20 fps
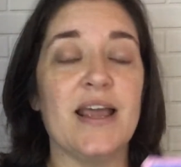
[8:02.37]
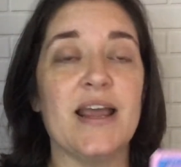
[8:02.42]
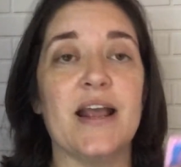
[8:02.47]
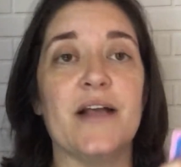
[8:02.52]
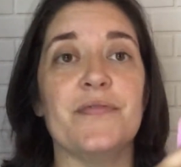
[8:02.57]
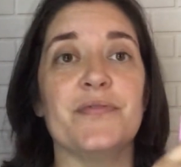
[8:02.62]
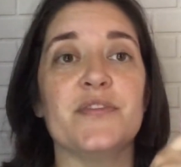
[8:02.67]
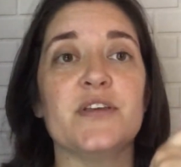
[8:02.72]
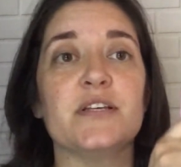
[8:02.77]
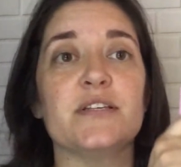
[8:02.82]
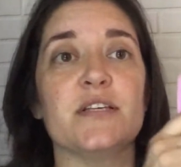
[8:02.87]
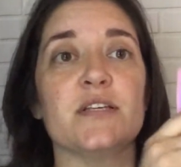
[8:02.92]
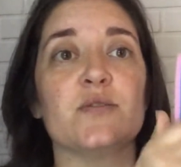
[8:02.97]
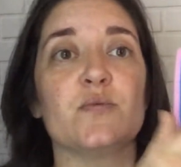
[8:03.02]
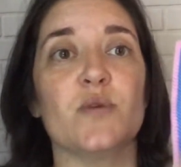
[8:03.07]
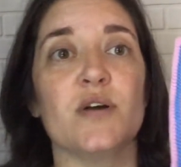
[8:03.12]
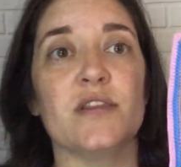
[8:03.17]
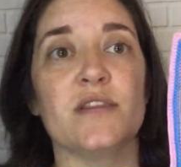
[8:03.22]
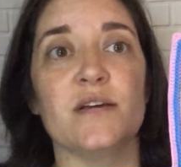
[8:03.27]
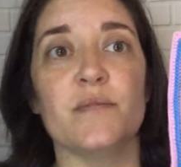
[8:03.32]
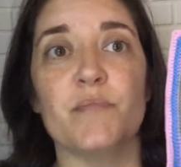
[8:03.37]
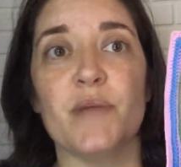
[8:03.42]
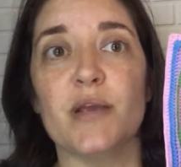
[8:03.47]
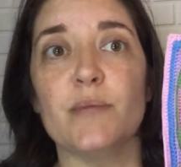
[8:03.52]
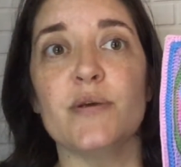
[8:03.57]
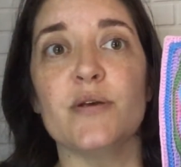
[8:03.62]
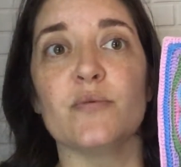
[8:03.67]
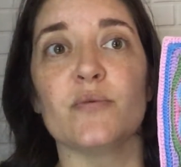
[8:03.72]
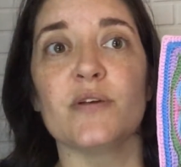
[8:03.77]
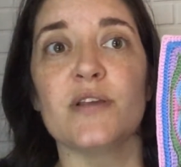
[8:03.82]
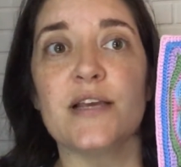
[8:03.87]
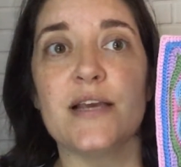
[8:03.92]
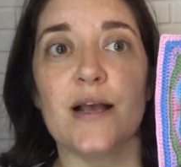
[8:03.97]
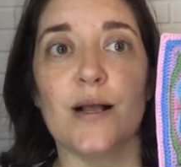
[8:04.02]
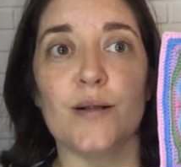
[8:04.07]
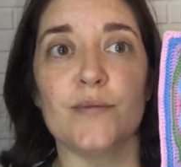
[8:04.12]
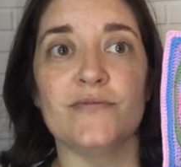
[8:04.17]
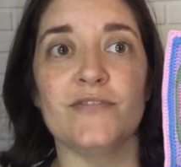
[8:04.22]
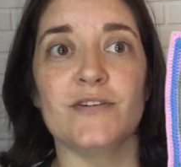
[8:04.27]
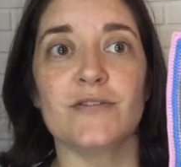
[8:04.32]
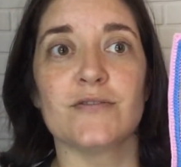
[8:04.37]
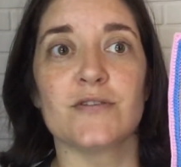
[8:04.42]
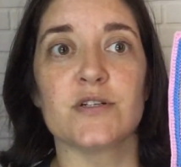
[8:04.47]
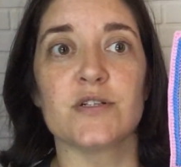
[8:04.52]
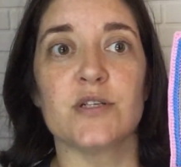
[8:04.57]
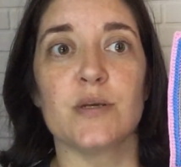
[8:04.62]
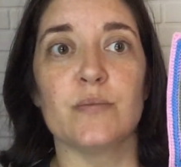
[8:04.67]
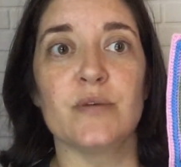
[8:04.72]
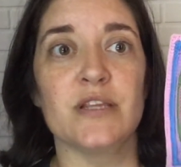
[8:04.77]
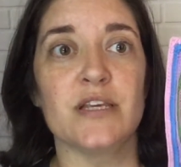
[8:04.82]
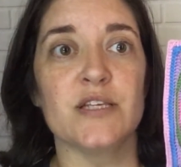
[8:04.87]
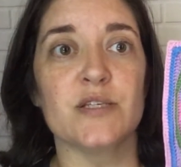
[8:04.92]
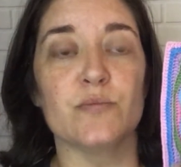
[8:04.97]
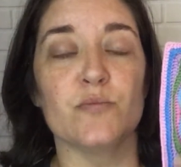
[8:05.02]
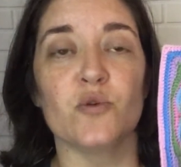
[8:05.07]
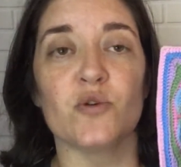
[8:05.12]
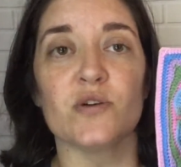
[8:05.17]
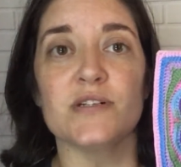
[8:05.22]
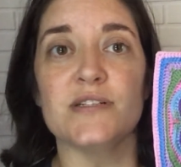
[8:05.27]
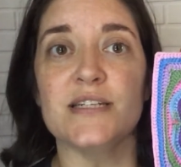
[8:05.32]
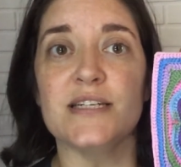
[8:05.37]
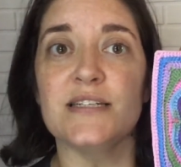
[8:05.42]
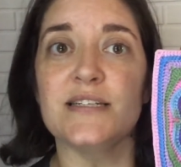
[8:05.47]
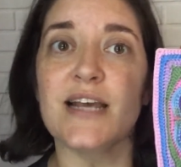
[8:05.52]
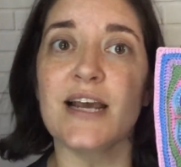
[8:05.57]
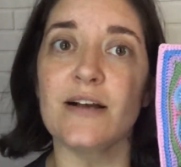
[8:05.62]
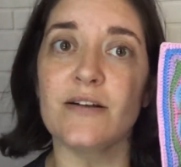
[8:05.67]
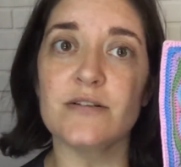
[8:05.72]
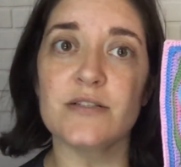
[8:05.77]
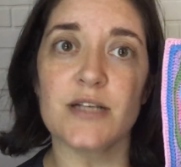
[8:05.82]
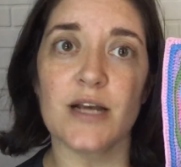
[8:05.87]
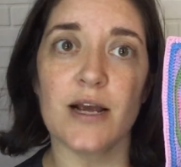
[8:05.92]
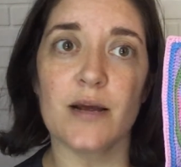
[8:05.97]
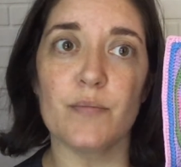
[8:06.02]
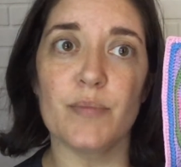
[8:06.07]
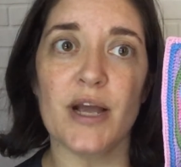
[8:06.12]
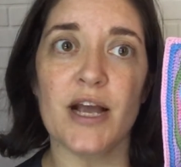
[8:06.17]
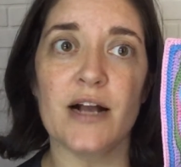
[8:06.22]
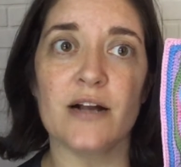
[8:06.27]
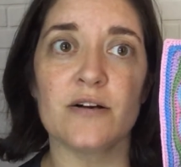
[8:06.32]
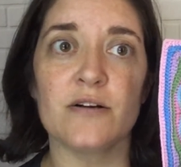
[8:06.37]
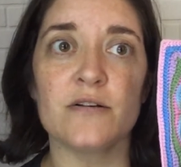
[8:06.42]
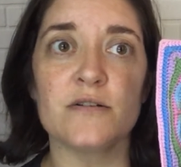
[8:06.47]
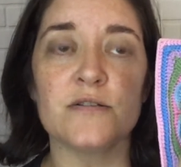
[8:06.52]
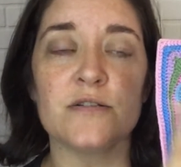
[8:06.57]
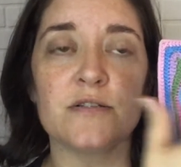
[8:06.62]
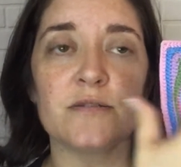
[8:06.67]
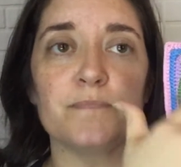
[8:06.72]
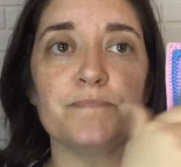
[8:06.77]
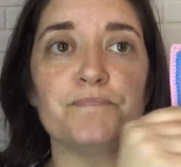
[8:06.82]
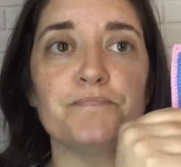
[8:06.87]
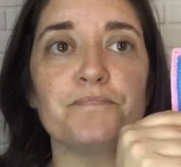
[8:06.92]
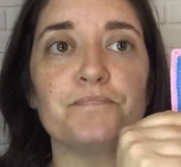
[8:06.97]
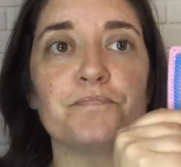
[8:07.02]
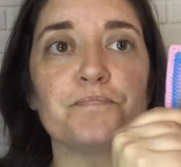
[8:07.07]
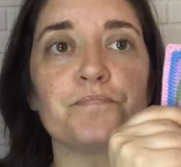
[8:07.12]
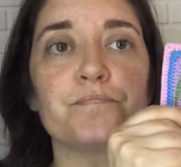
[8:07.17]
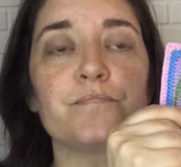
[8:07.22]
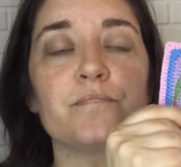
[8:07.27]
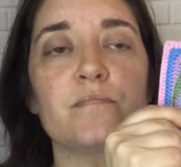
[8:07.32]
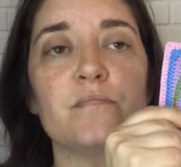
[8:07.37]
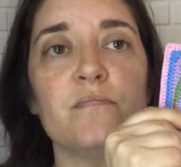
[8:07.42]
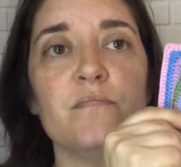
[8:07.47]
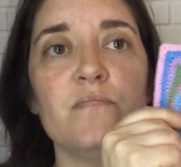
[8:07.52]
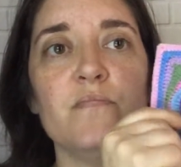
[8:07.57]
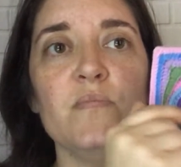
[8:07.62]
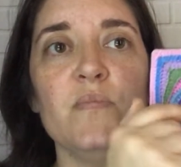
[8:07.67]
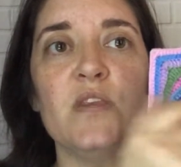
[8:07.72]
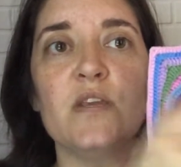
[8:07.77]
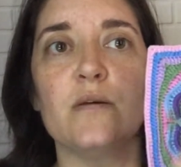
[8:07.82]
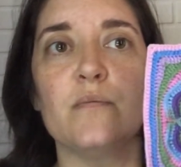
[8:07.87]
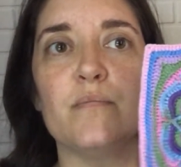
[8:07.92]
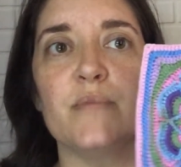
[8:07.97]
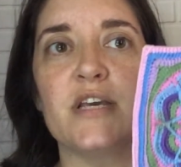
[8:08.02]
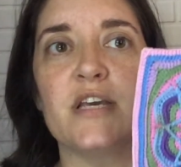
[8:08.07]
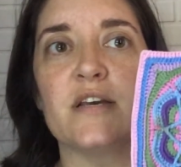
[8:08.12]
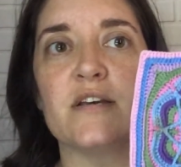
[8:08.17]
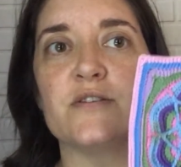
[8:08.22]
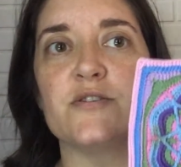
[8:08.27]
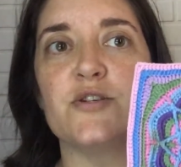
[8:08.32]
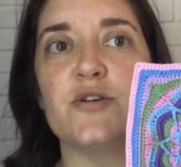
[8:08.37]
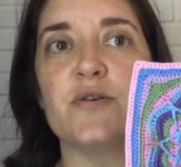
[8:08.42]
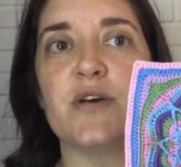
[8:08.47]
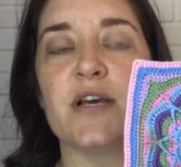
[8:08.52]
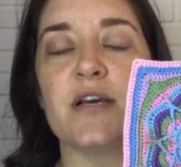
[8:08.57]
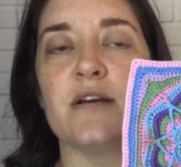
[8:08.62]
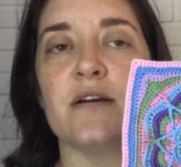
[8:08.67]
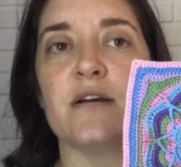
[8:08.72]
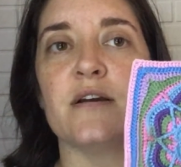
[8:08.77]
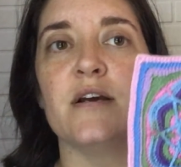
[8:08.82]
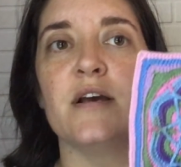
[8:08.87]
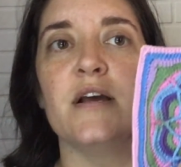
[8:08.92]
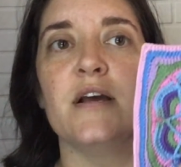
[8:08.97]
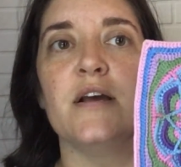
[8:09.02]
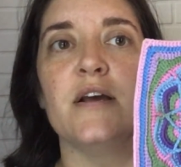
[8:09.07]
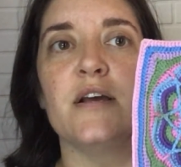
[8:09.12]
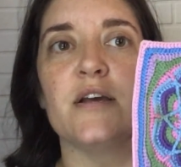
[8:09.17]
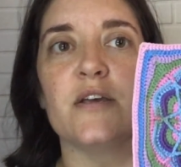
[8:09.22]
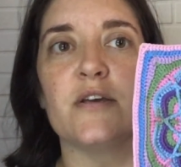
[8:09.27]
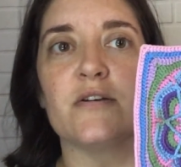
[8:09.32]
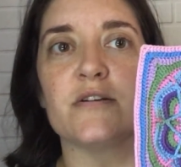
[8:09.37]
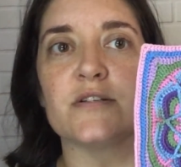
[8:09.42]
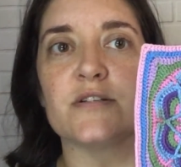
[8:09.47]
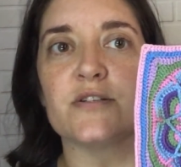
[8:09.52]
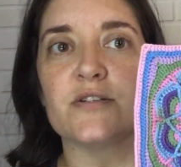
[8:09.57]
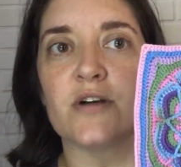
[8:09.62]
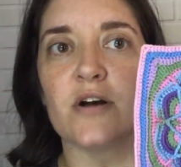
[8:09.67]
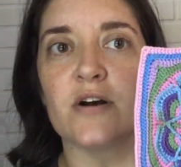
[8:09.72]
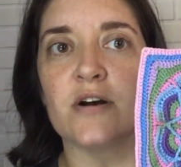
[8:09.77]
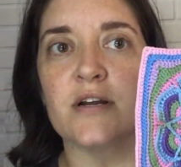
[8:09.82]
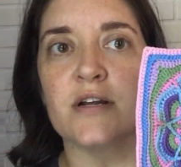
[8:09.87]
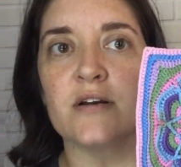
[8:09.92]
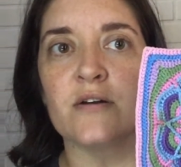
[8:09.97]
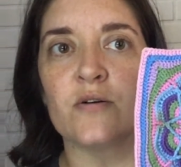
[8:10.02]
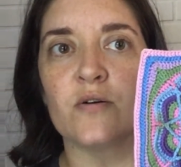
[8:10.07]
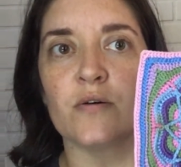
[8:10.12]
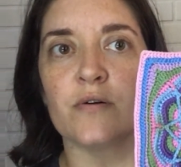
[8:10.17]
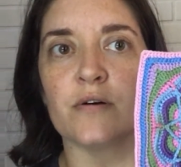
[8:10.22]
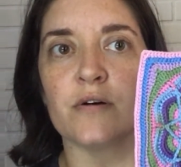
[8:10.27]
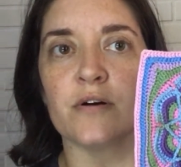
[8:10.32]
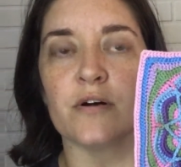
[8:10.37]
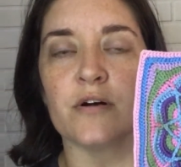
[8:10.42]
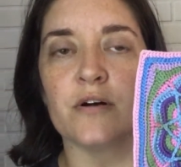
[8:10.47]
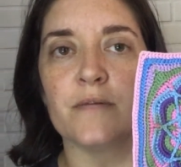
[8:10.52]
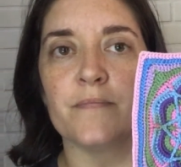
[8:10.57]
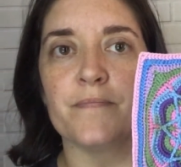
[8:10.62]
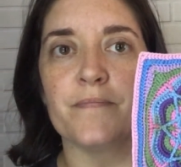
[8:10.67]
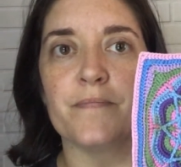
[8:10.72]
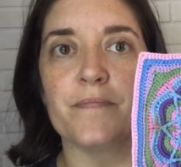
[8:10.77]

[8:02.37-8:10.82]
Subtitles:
And this is one that may be really helpful for some of these more detailed type patterns, because you can start in a corner